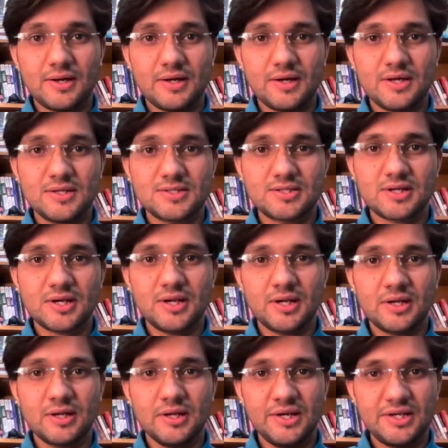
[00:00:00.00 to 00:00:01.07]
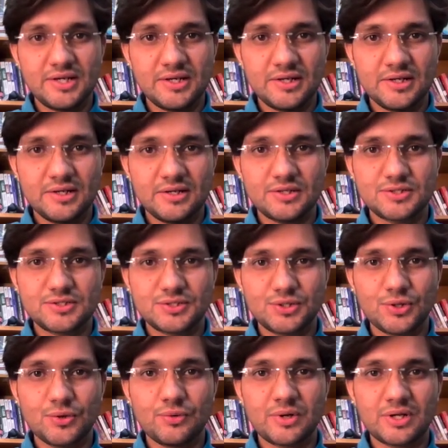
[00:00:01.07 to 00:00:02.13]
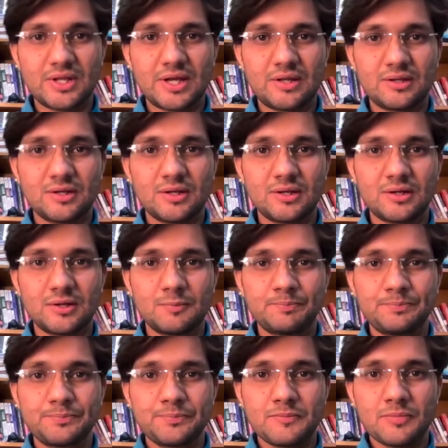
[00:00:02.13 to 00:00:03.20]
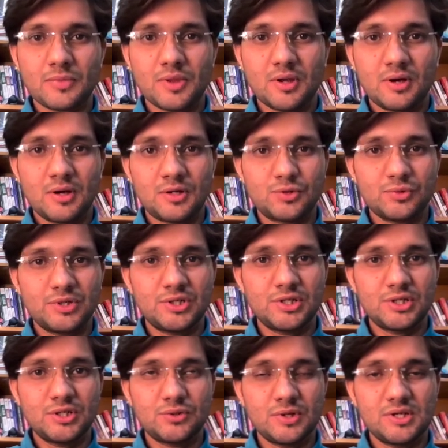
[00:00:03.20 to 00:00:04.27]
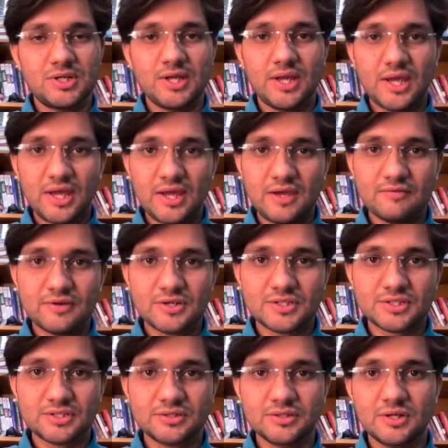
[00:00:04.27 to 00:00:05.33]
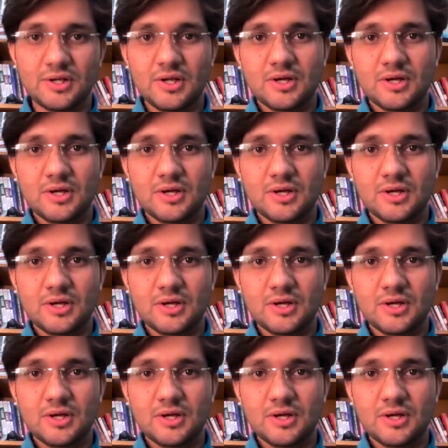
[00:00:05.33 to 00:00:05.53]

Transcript: is running a little slower than the 2020A version.